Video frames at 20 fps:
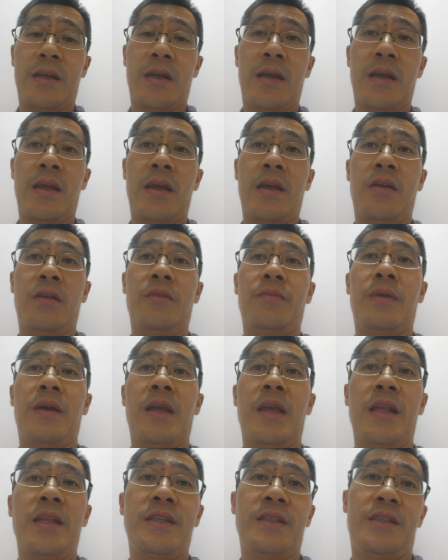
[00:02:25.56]
are held
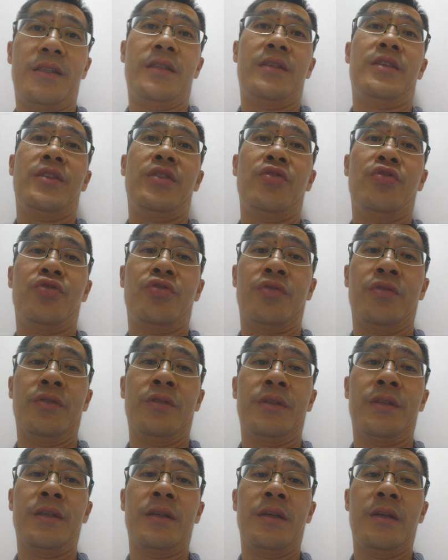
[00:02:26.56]
by
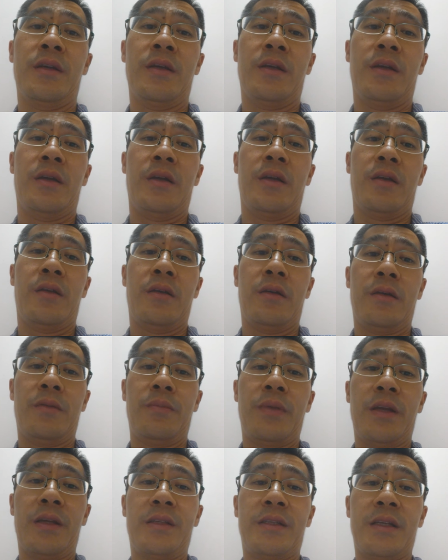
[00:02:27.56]
institutions,
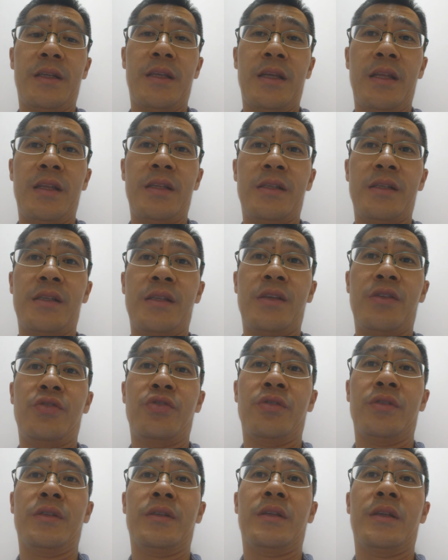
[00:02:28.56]
big city
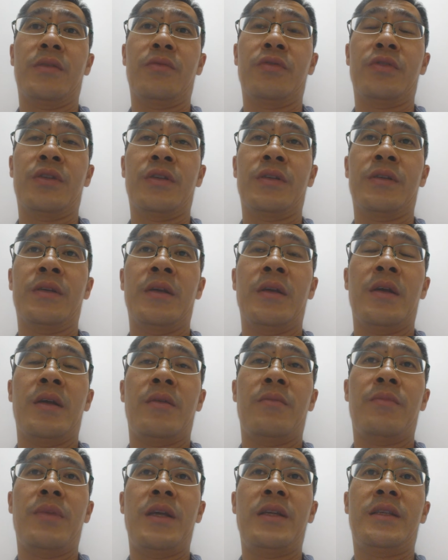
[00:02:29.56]
institutions, which is
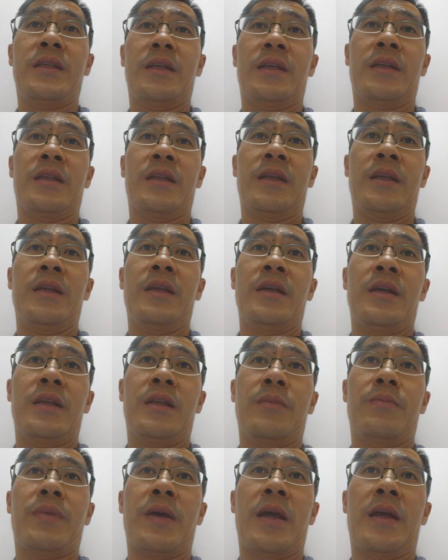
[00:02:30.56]
basically
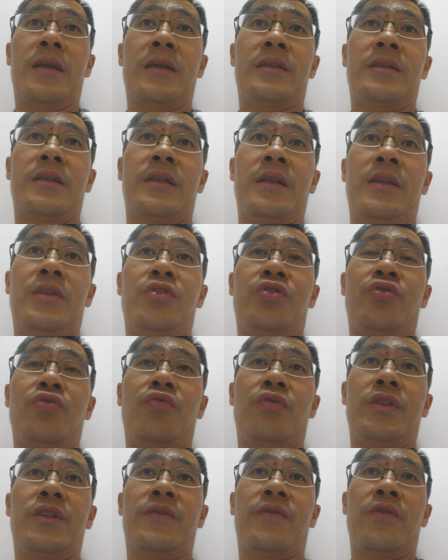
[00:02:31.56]
the banks, the
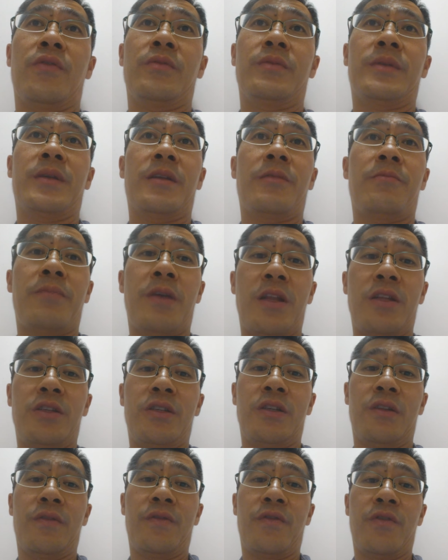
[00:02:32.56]
insurance firms, and the
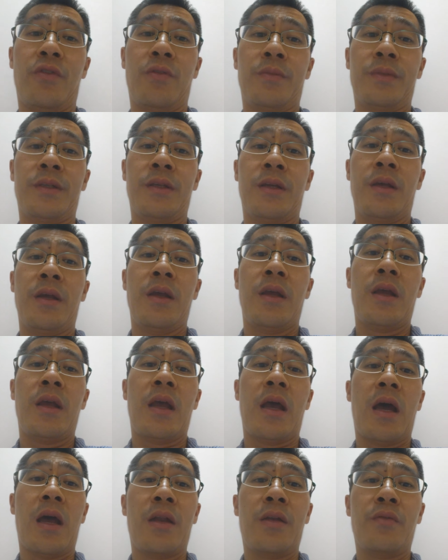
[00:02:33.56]
pension firms.
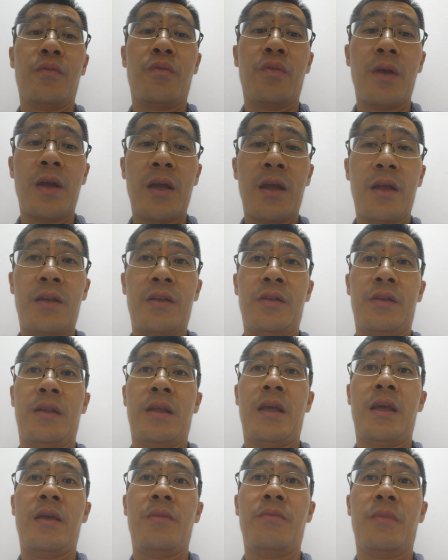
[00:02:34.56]
And where do
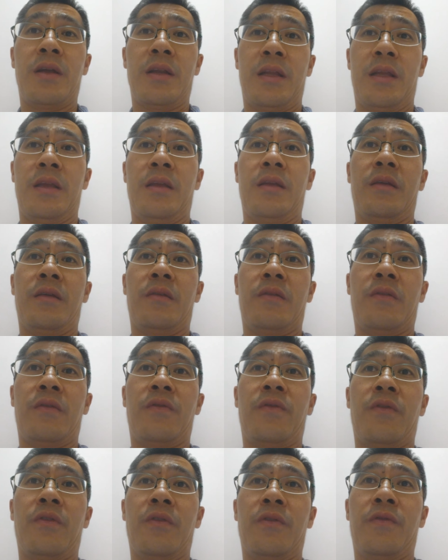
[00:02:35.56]
their money
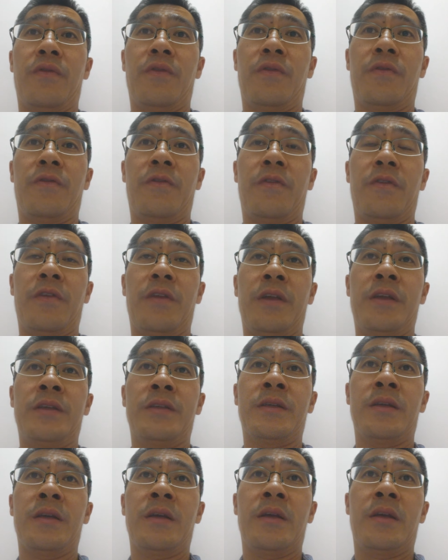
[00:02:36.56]
for
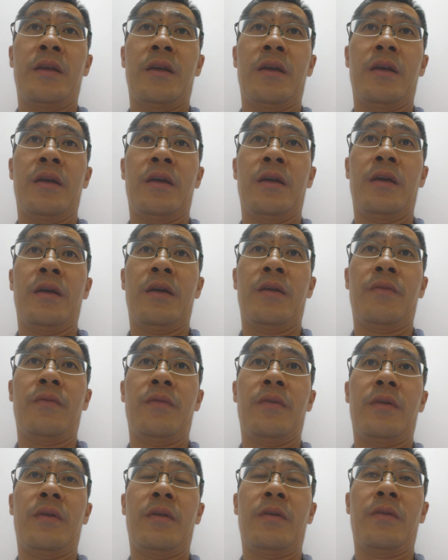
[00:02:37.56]
these?
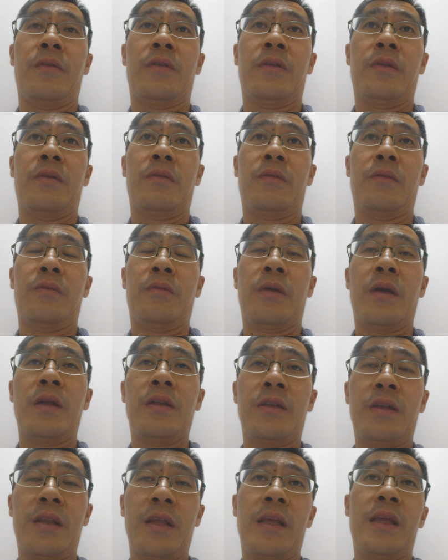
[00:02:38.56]

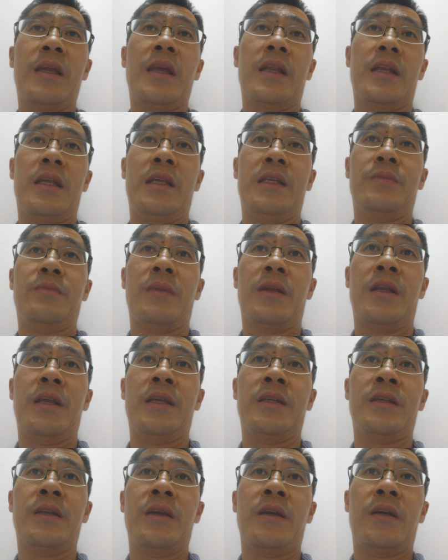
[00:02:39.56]
Where do they get these
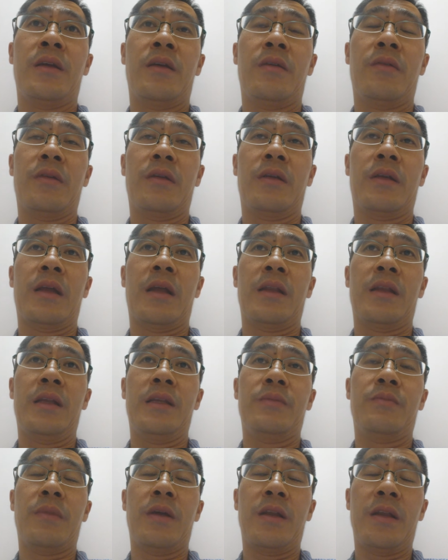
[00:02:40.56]
monies? Get
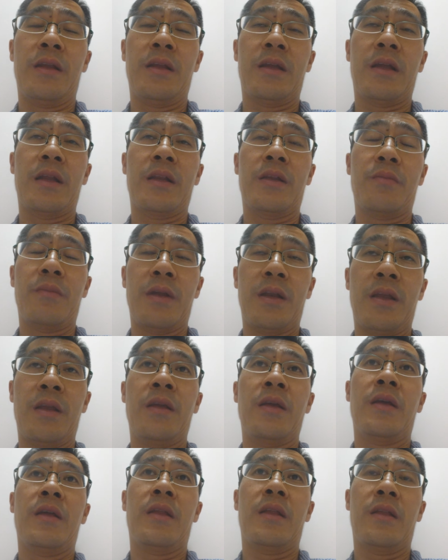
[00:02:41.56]
the
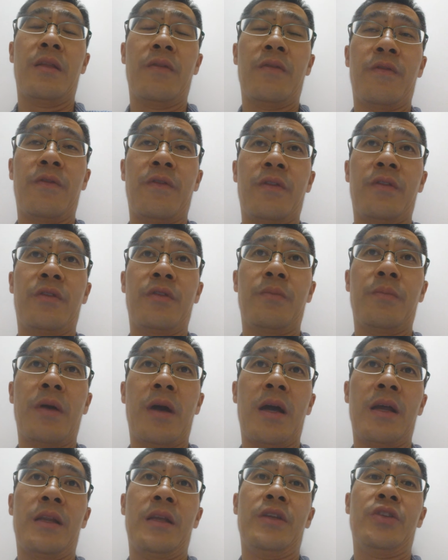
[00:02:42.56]
money to
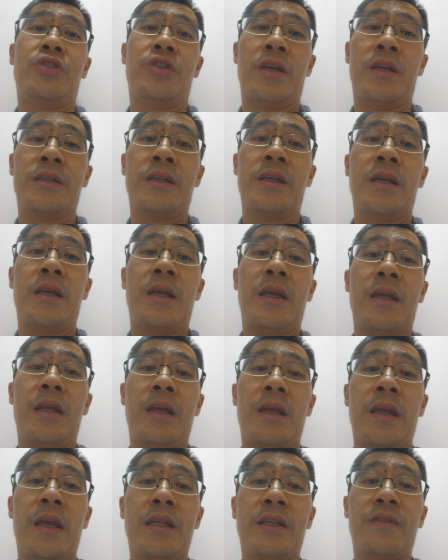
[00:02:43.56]
buy these shares?
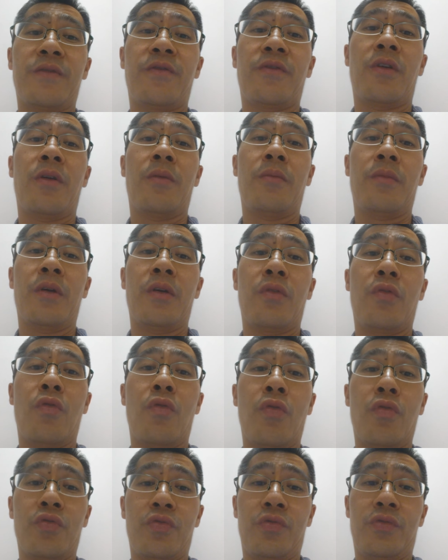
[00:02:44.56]
It's from
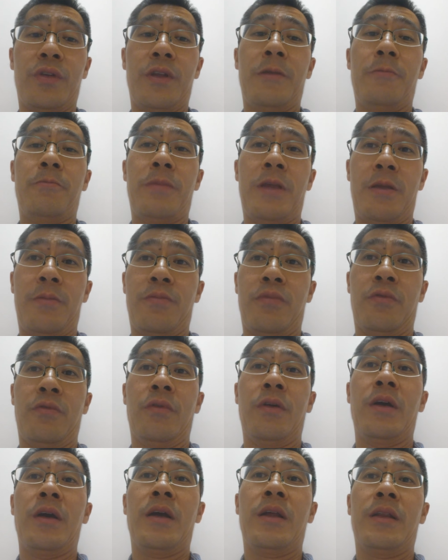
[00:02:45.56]
ordinary
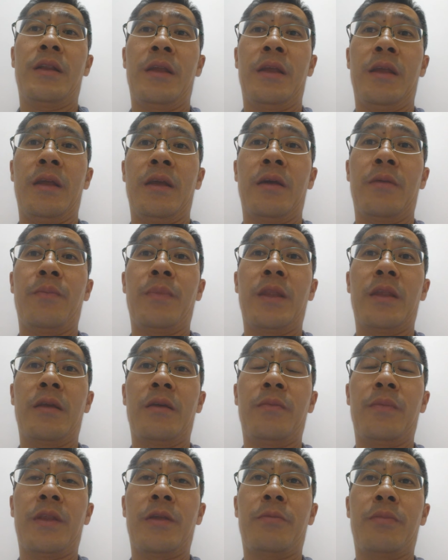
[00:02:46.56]
people, the
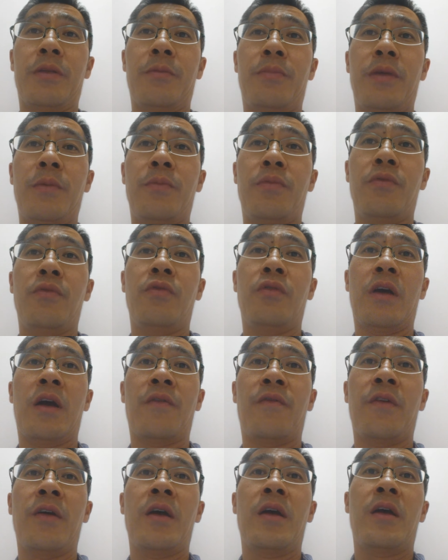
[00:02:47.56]
people who
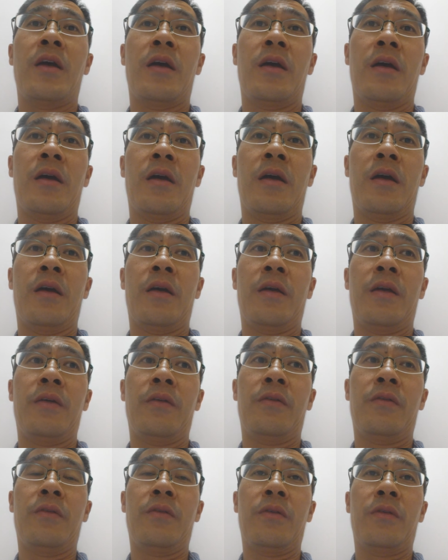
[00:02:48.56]

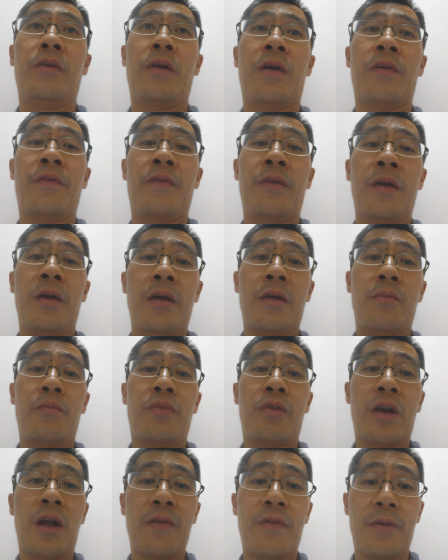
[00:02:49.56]
have
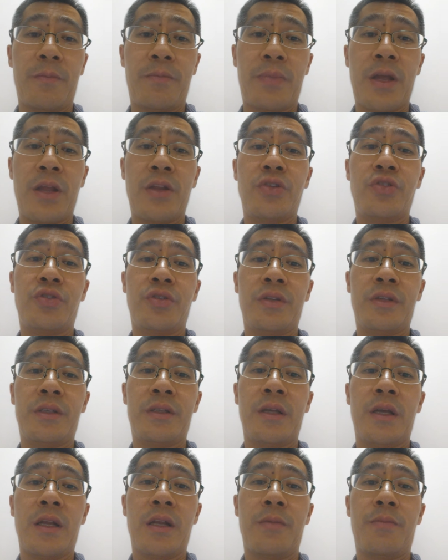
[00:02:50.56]
private
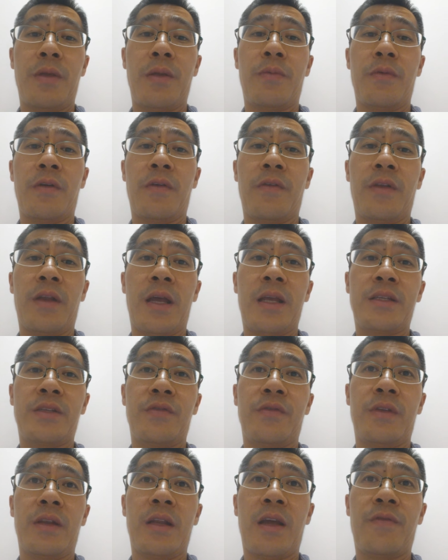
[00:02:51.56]
pensions, the people who have
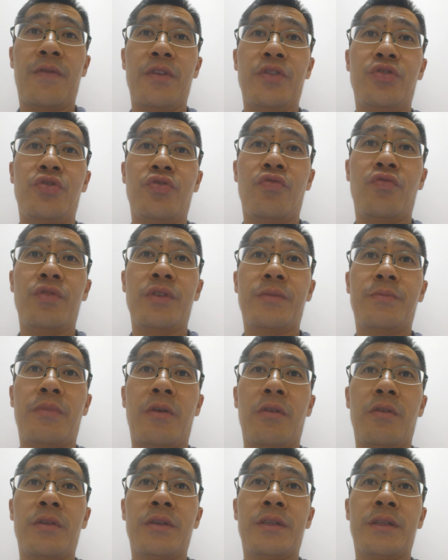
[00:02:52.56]
life insurance
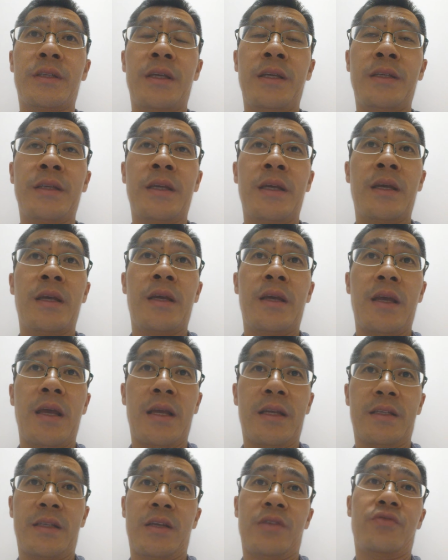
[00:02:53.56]
policies,
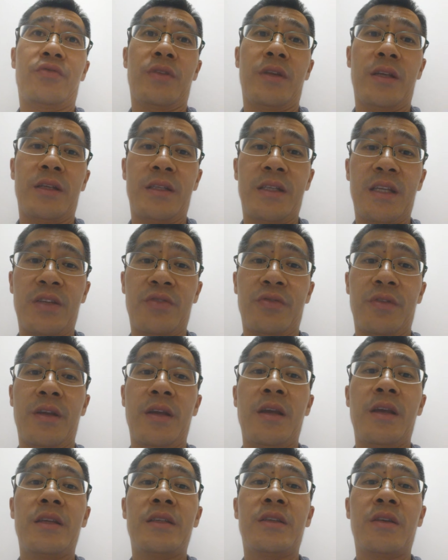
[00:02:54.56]
etc., etc.
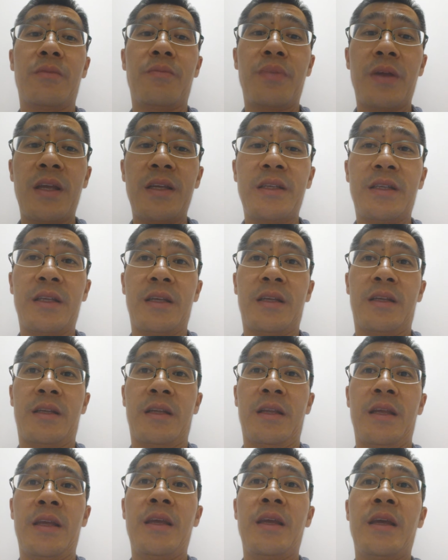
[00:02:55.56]
So
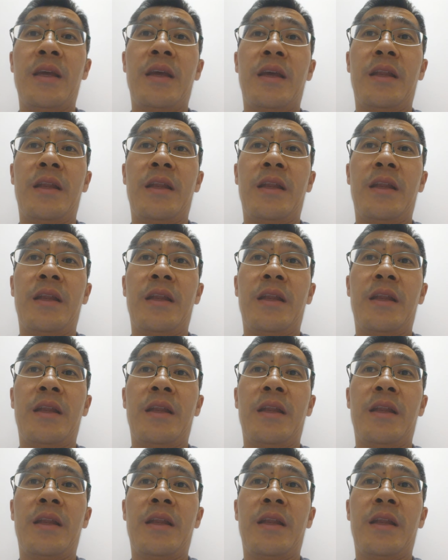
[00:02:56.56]
basically,